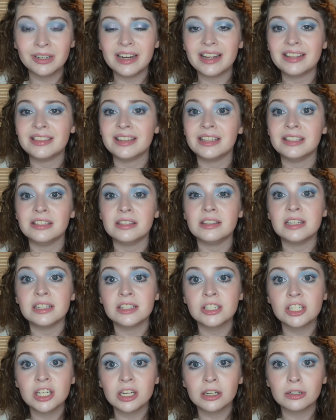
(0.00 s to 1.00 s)
and then
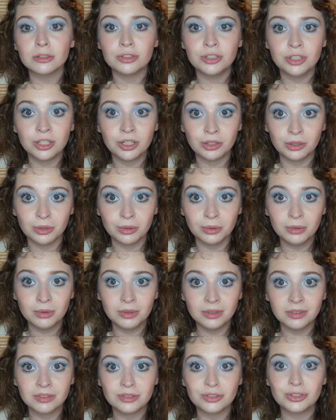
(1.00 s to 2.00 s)
this year two
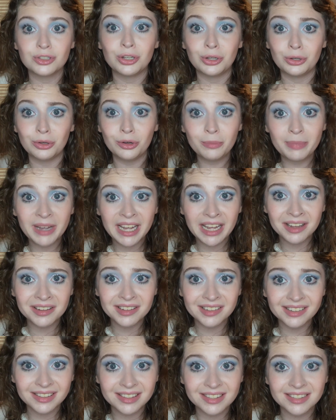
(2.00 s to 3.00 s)

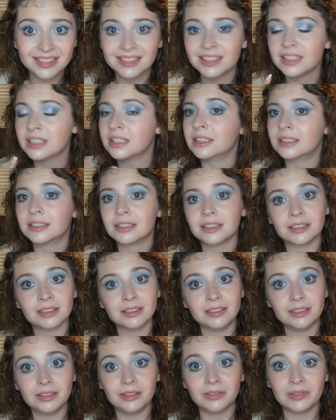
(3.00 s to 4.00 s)
palettes?
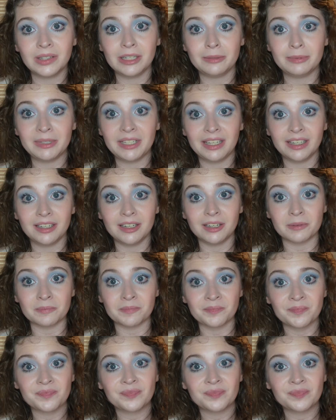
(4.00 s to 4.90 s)
You've got to be kidding.